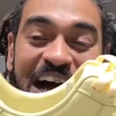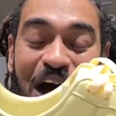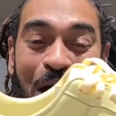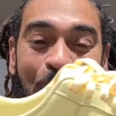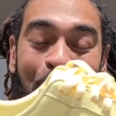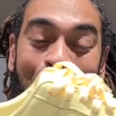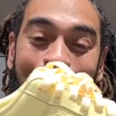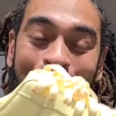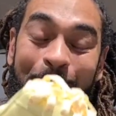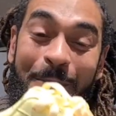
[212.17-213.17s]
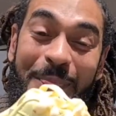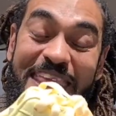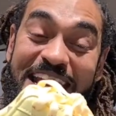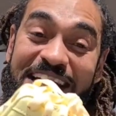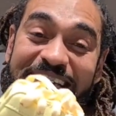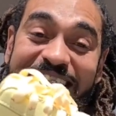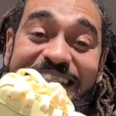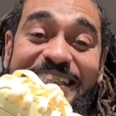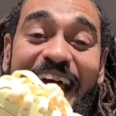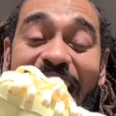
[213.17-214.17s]
Yeah, it's
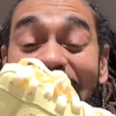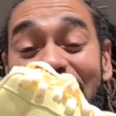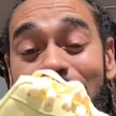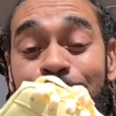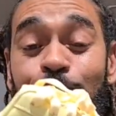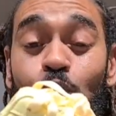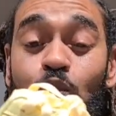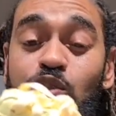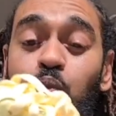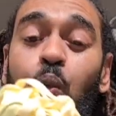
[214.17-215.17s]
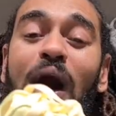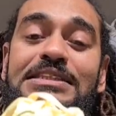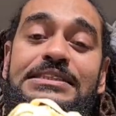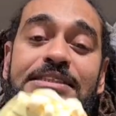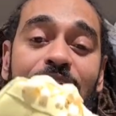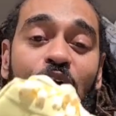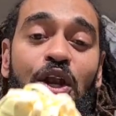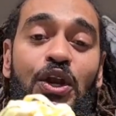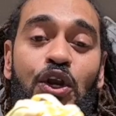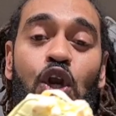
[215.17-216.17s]
the Airforce 1
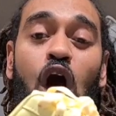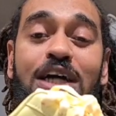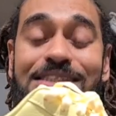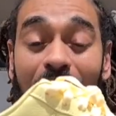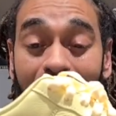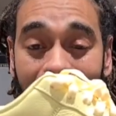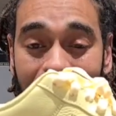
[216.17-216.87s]
Nocta